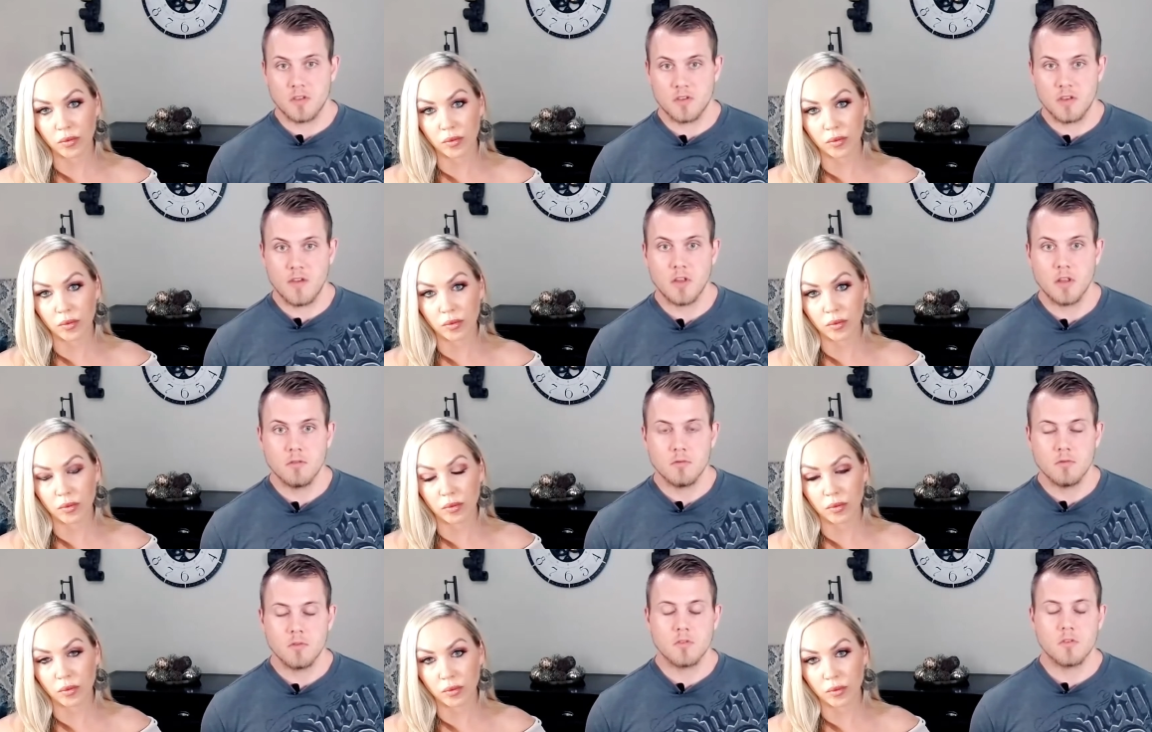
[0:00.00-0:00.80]
Speaker 1: seven.
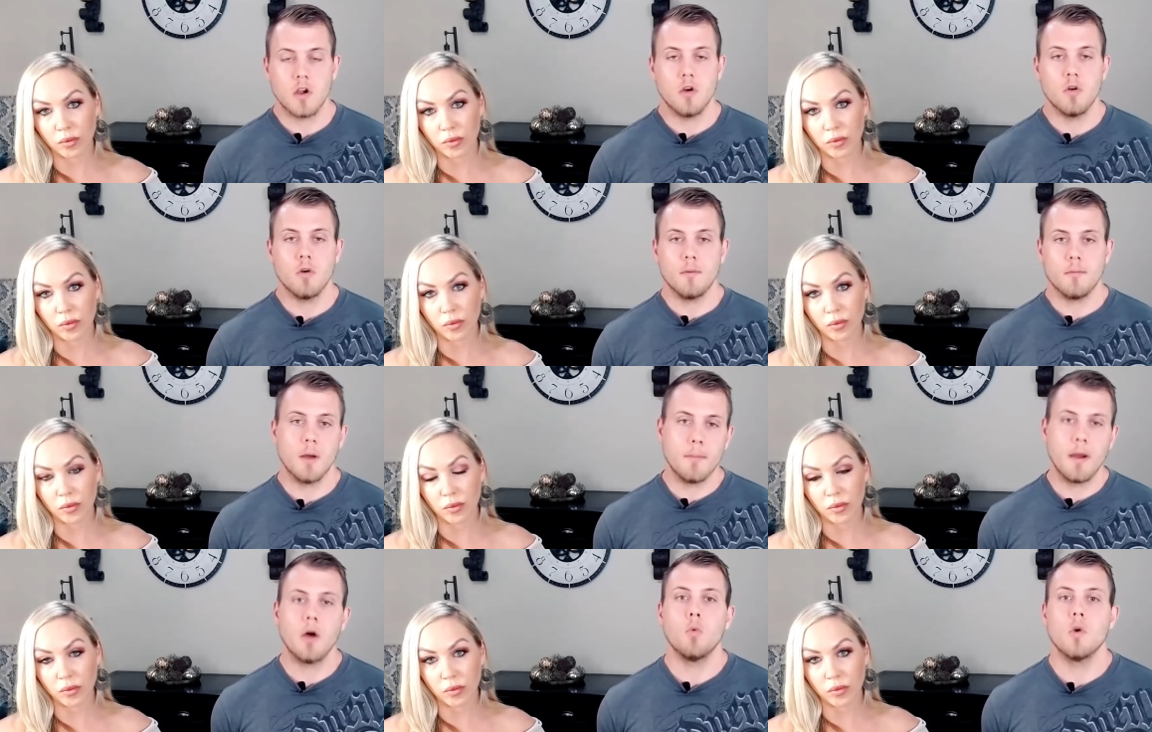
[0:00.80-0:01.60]
So
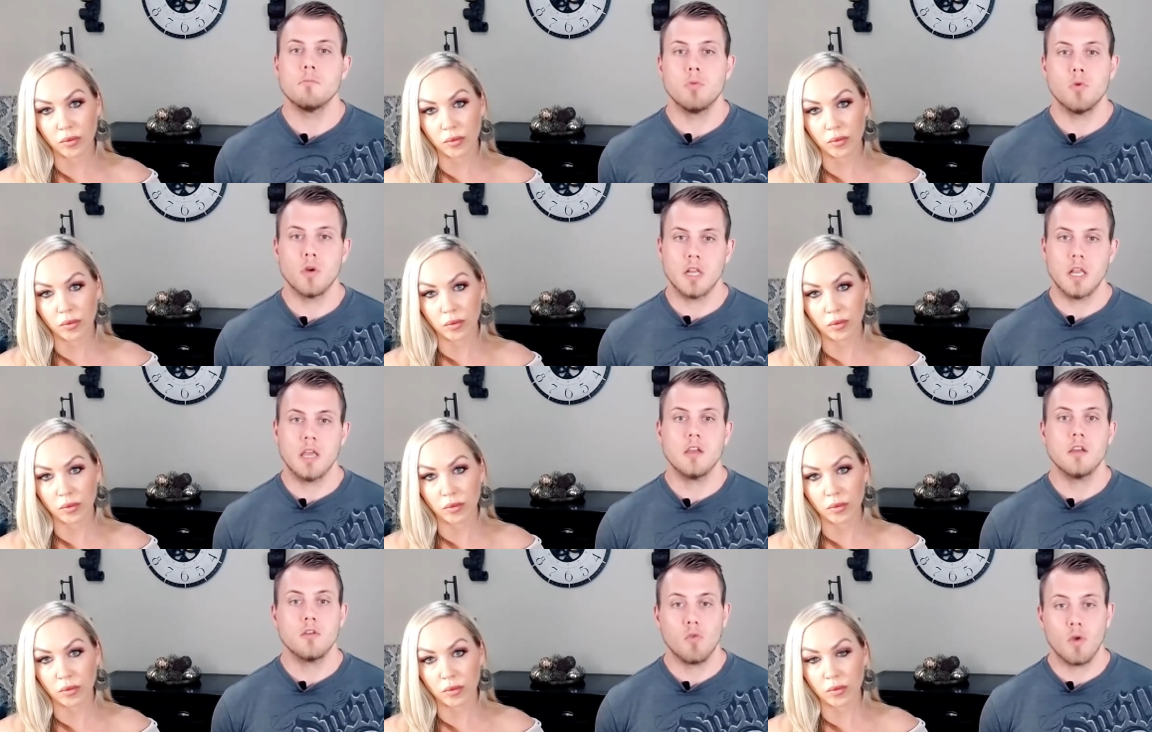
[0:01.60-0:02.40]
about one point
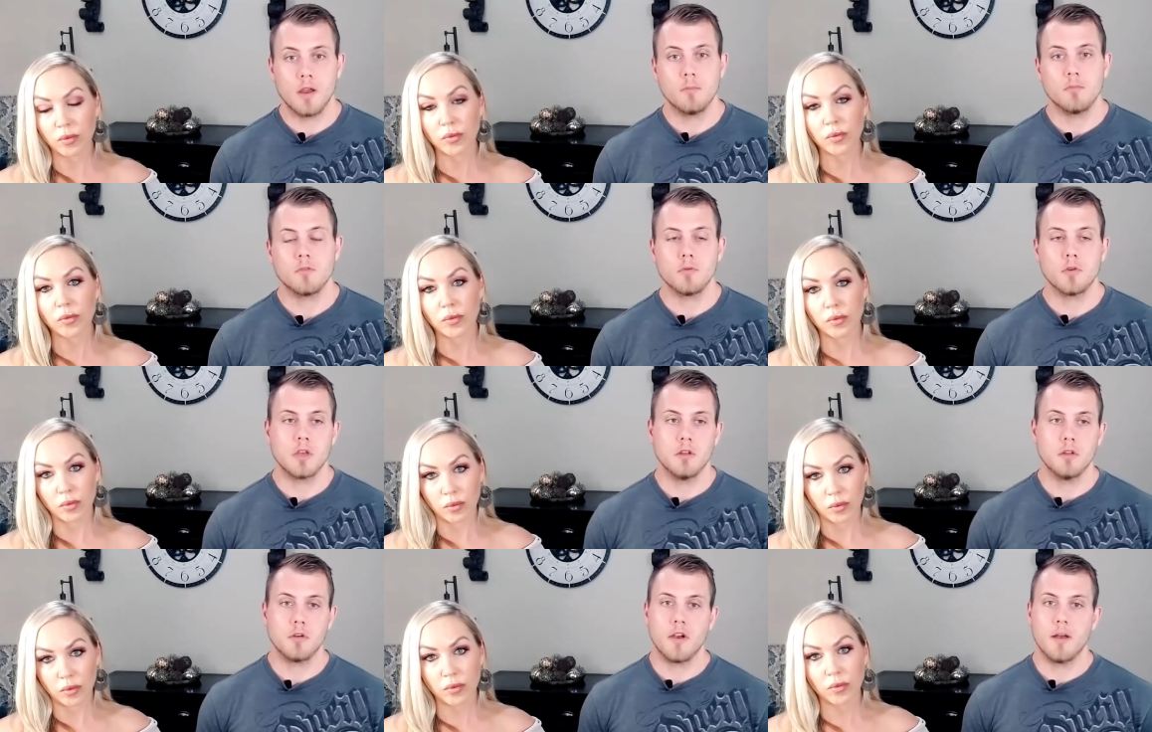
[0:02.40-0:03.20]
eight grams per
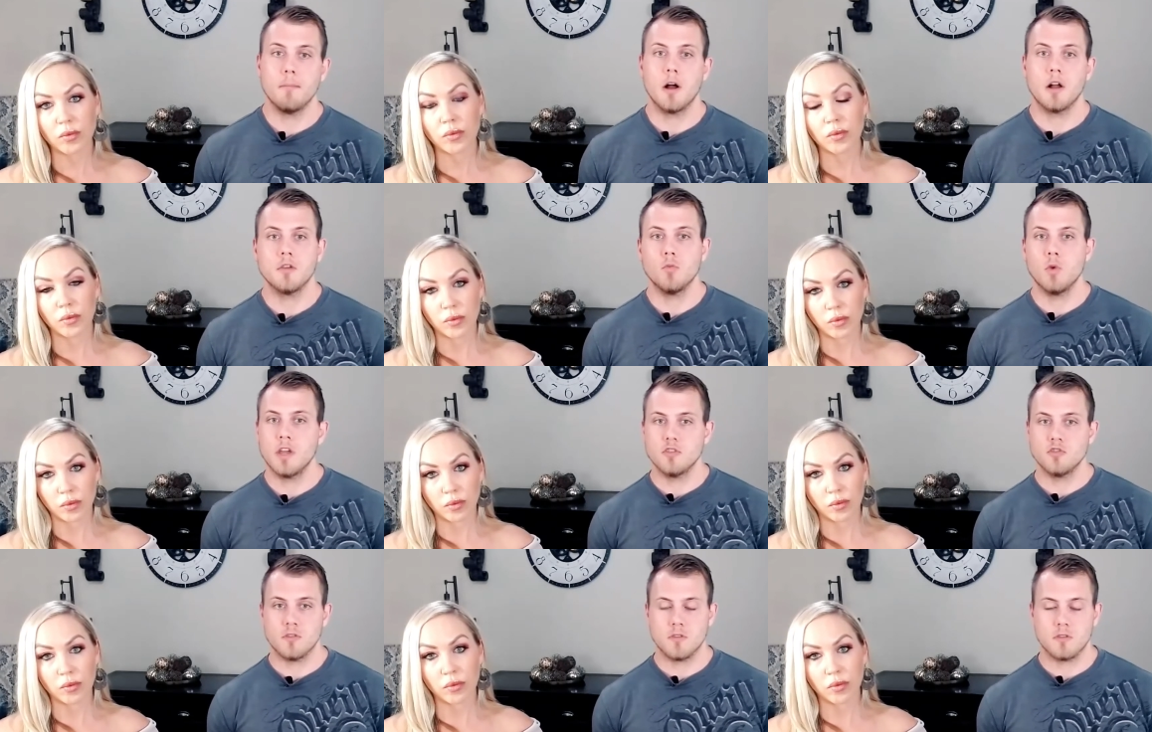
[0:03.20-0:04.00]
kilogram body weight,
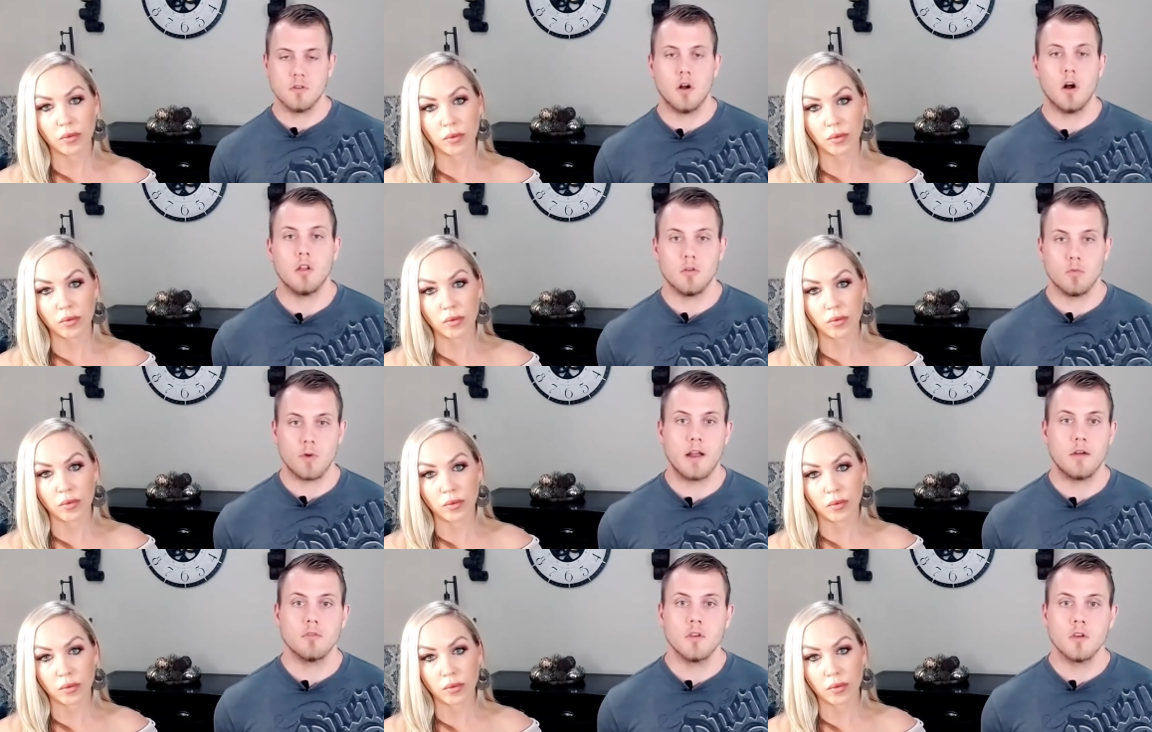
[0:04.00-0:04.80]
just all
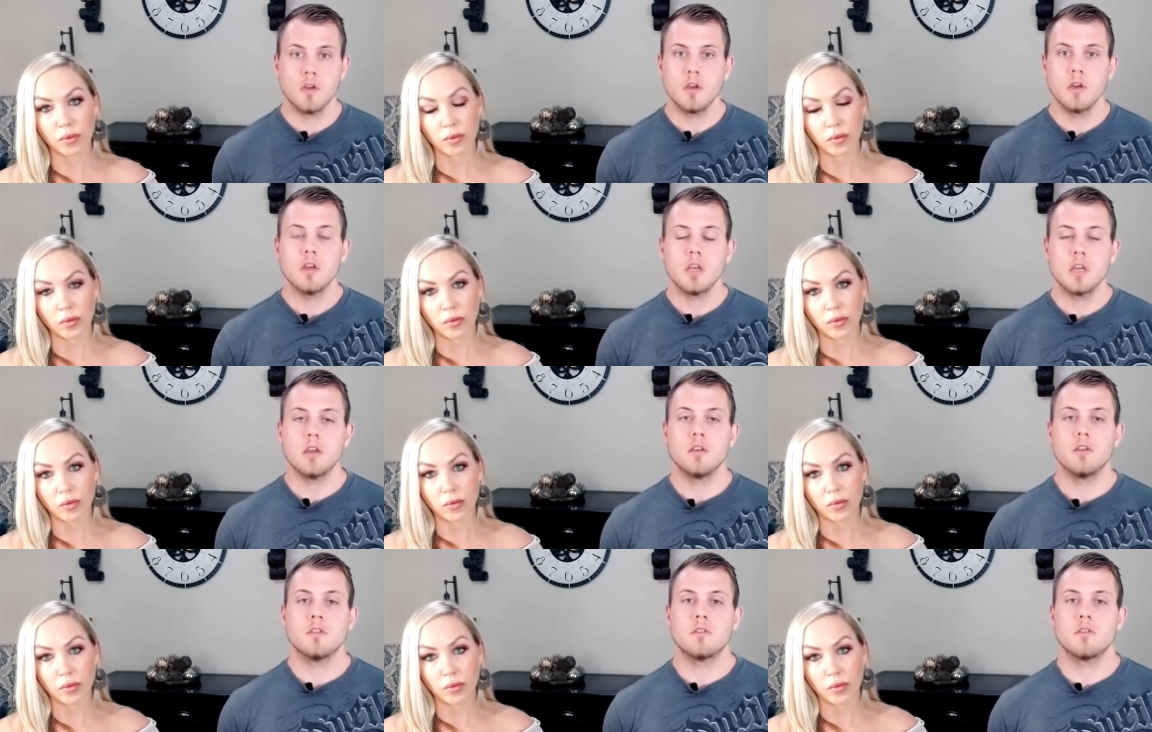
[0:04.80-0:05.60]
around,
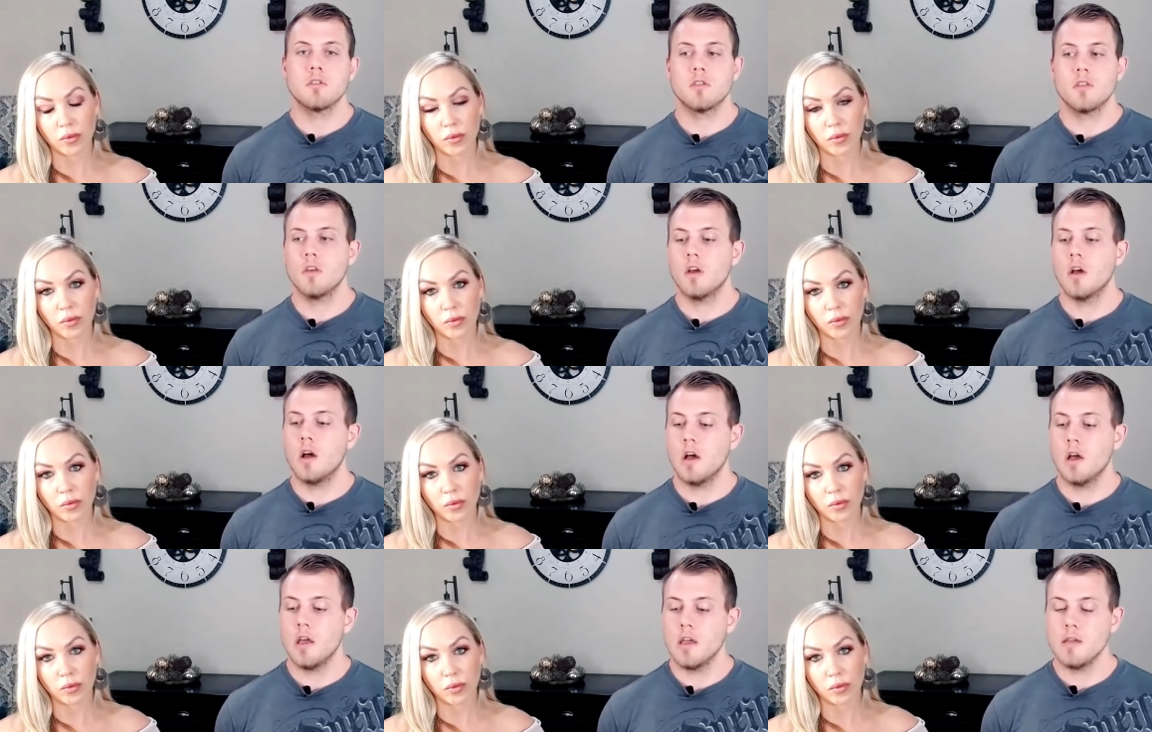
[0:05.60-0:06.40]
is uh, a